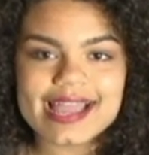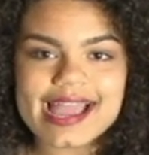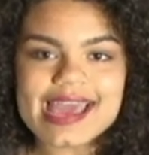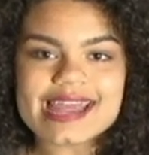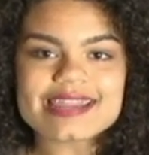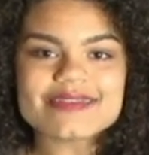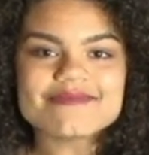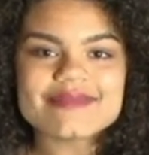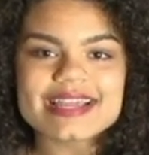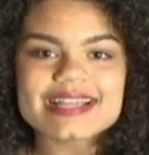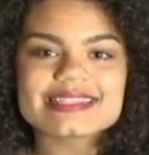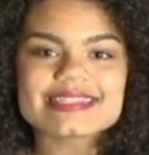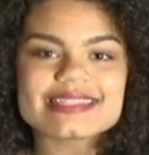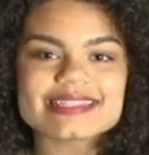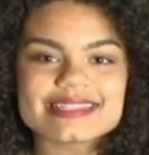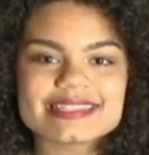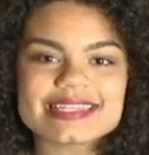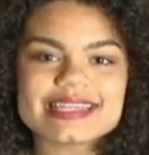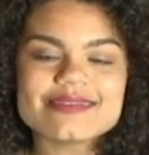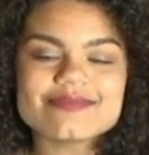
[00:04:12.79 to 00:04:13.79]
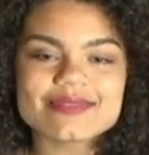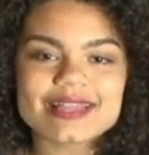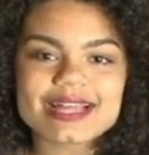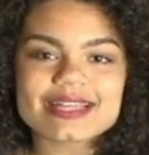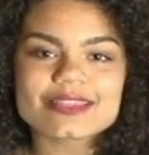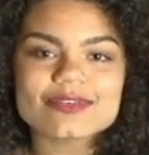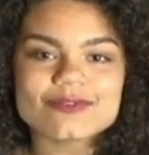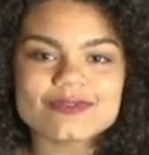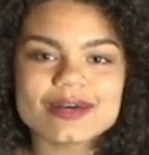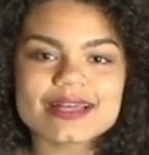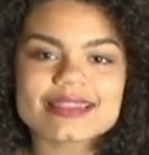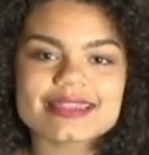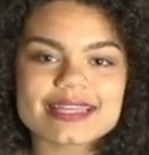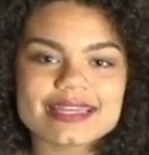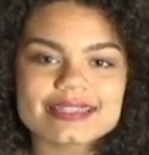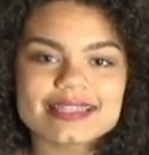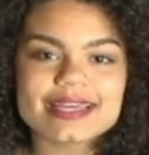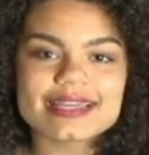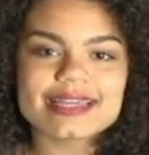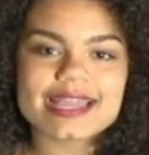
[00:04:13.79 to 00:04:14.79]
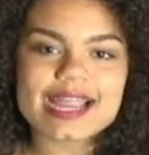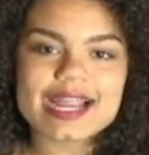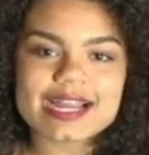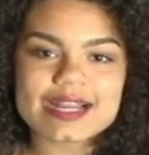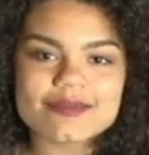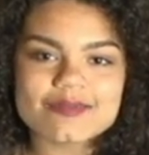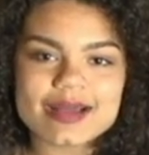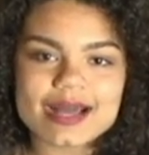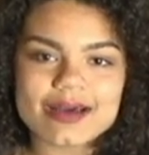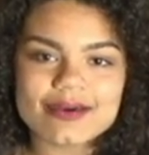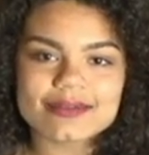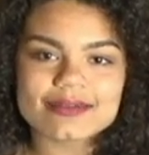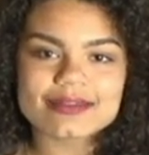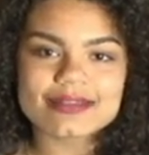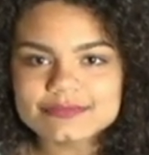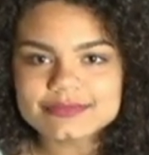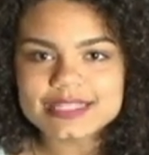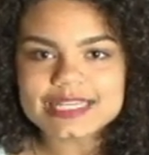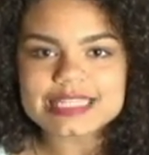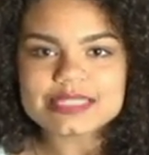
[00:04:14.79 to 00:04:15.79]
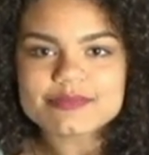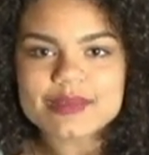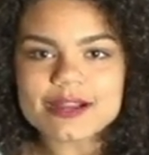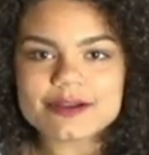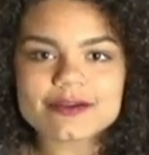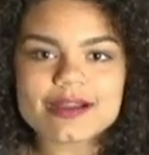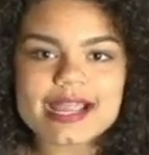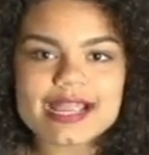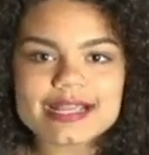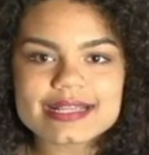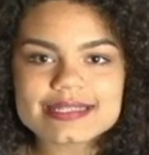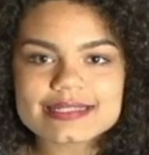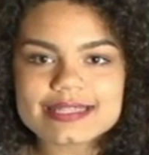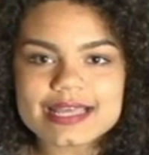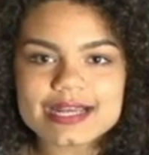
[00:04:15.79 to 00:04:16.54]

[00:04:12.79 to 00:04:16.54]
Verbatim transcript: and it makes it seem like the one thing they care about is my race.